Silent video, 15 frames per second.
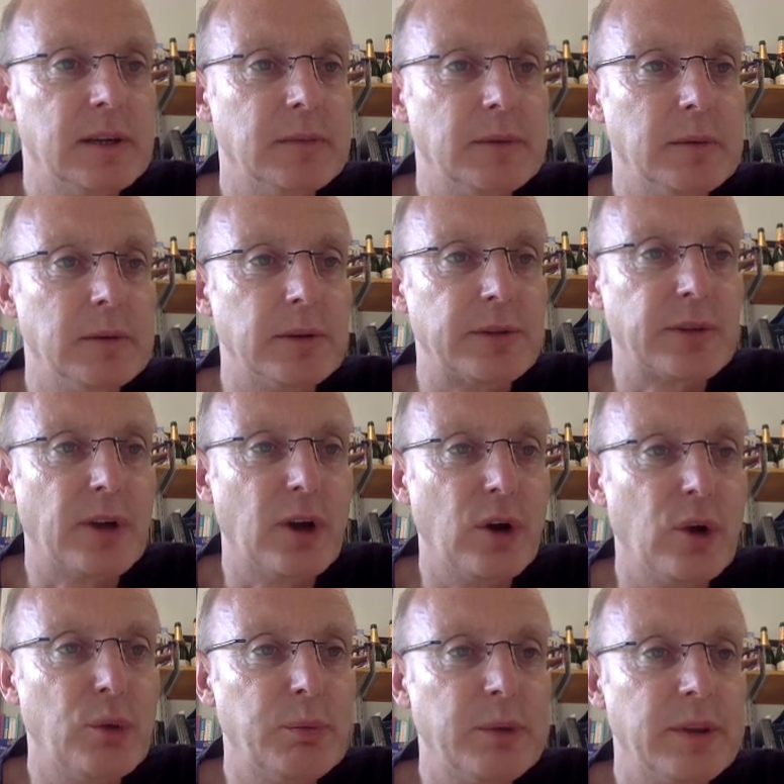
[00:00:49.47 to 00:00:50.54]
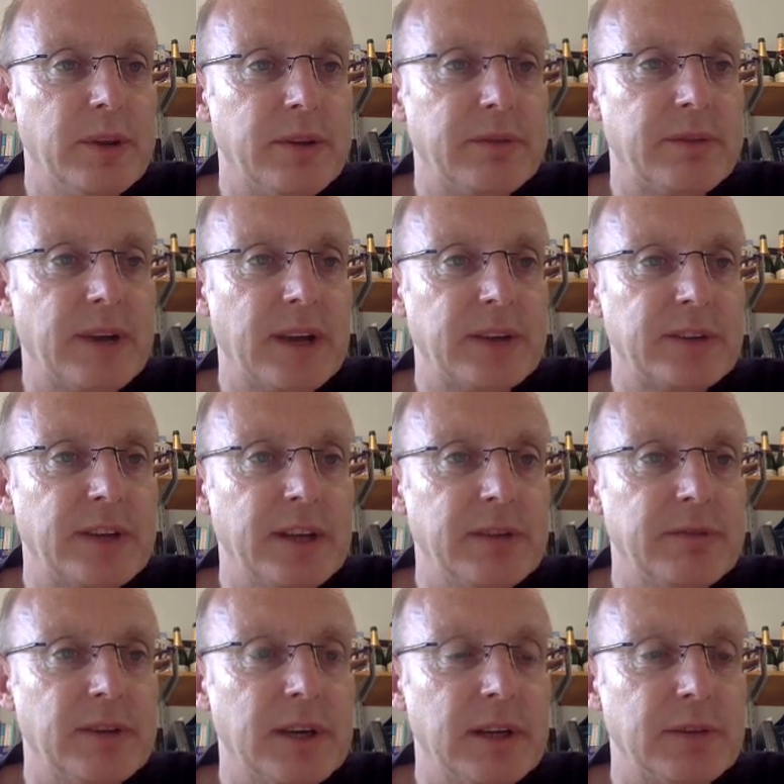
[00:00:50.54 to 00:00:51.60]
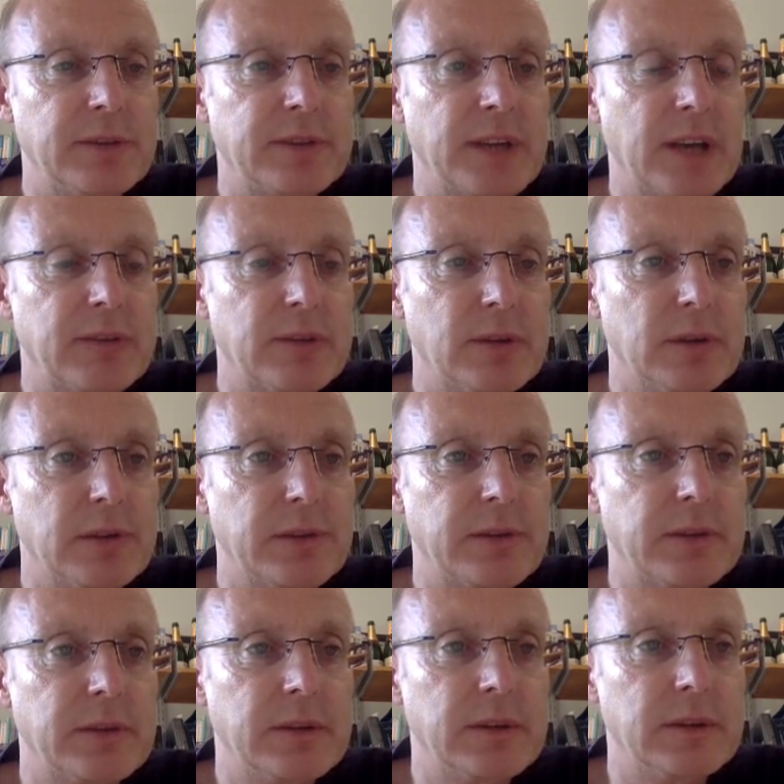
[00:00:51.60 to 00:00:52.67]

we will just open the FASTA file of scaffolds.